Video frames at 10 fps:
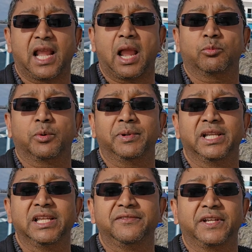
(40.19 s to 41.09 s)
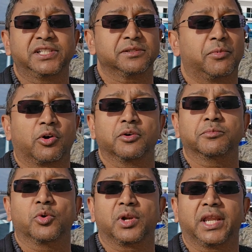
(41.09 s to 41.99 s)
and we'll be leaving tomorrow
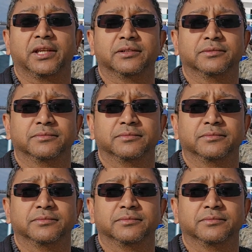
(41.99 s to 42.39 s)
morning.